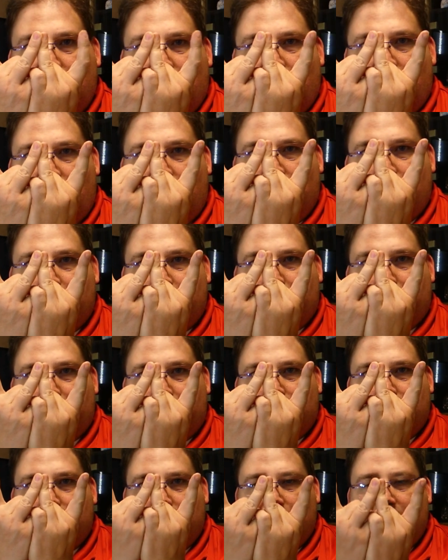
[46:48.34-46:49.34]
um,
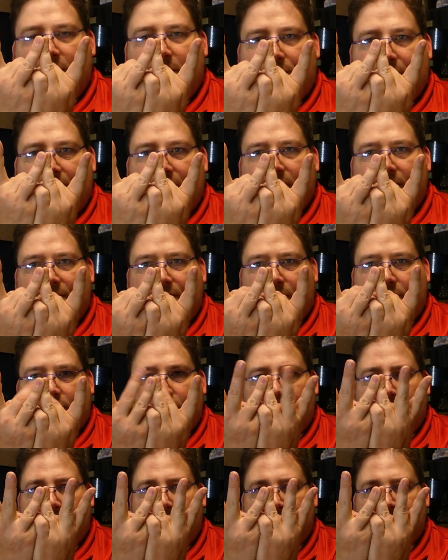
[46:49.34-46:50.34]
heat bed. If they were
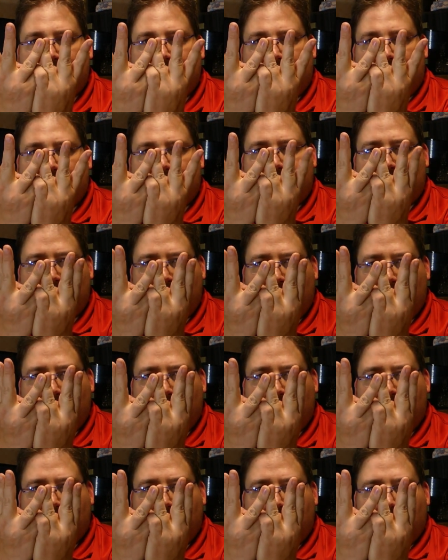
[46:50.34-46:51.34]
to use the other two,
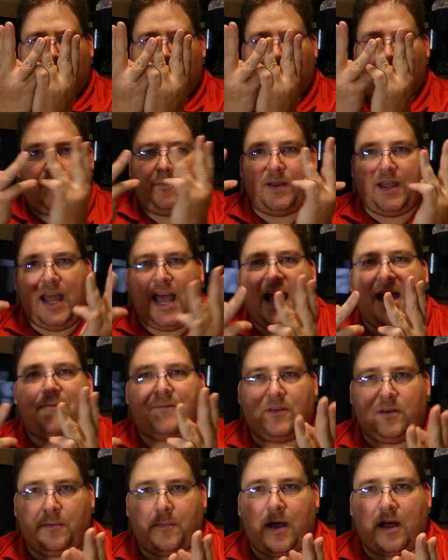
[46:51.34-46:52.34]
it would be
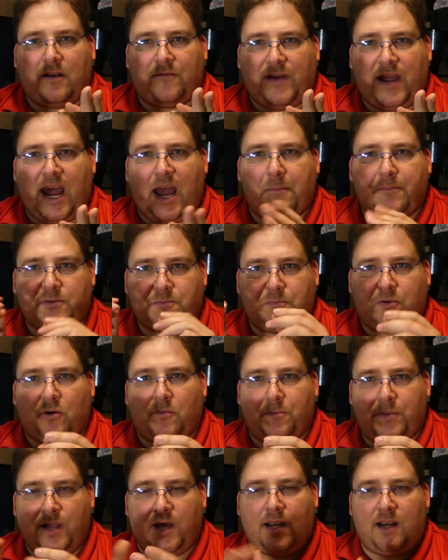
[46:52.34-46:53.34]
half the amount of amps per
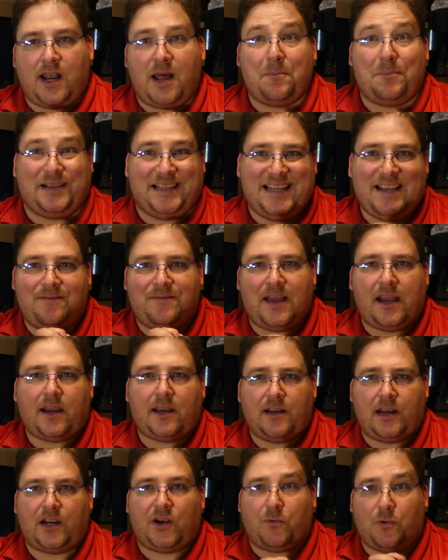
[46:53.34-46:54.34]
pin, and I believe that
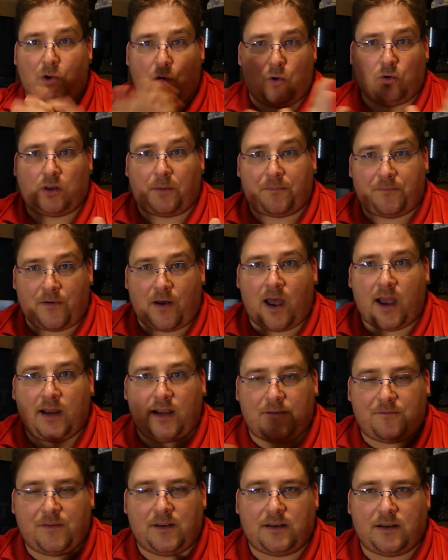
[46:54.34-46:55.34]
connector would hold up fine
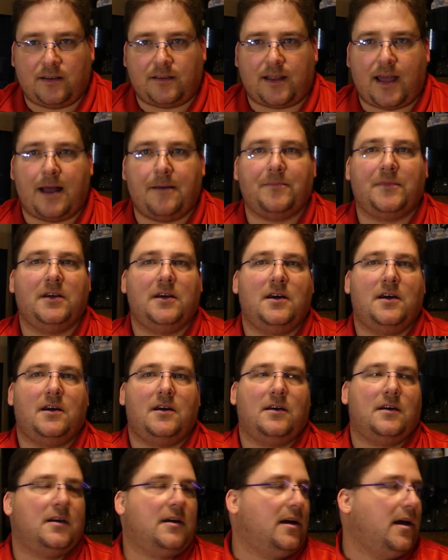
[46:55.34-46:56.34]
if they did that.
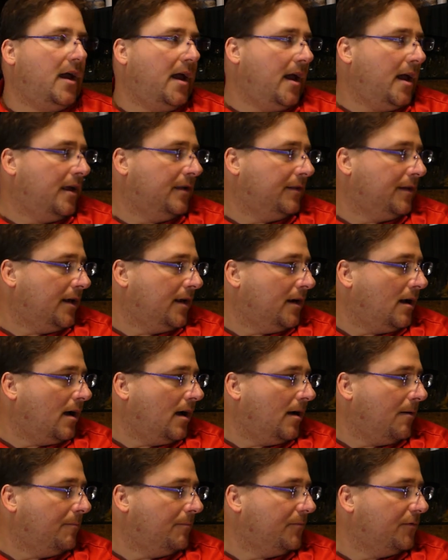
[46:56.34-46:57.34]
And then,
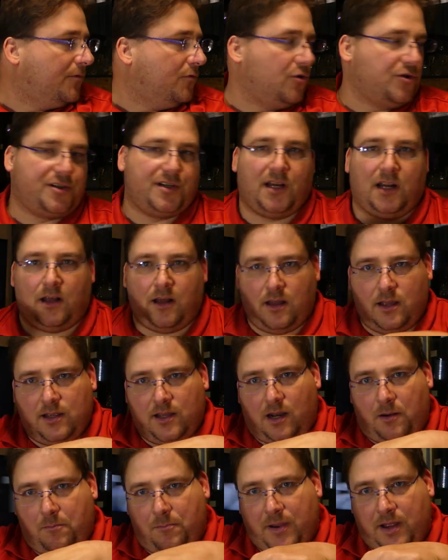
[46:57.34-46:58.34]
um, of course, you gotta
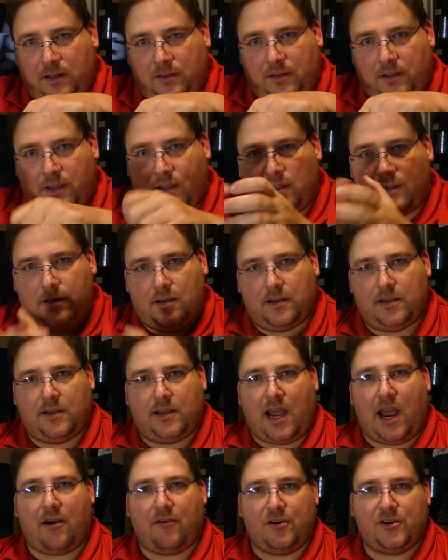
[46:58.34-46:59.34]
you gotta bend the
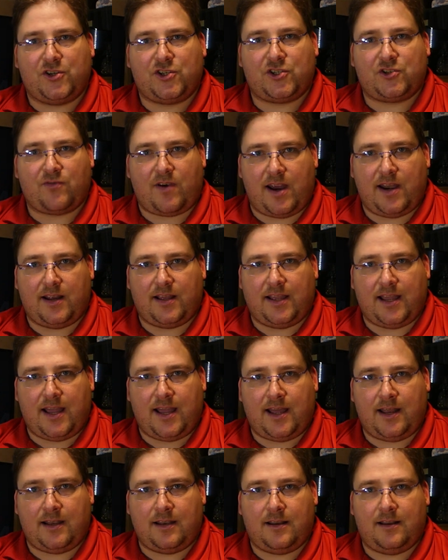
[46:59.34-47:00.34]
carriage straight
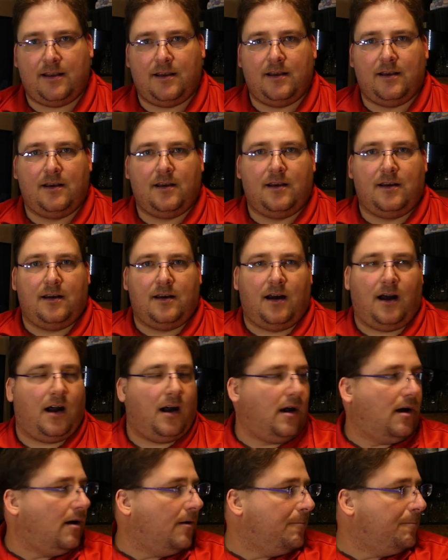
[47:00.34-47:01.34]
again.
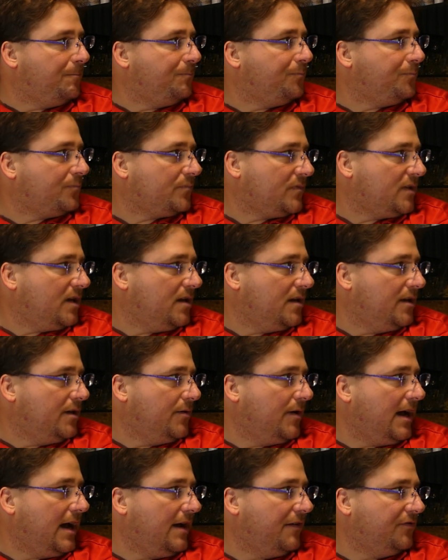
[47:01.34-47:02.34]
Um, you
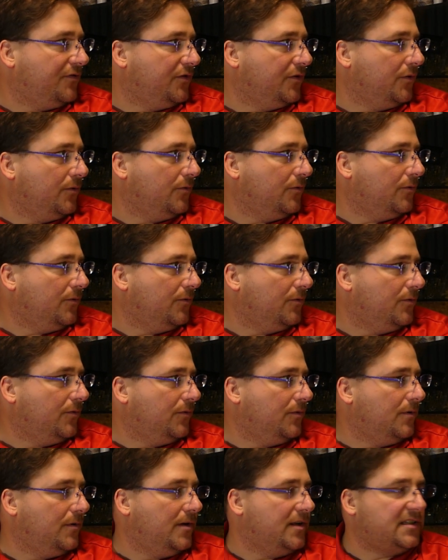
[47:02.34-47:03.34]
have to.
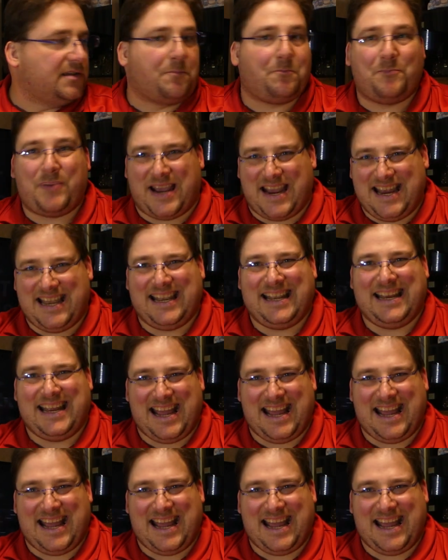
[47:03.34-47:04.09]
It's a pain in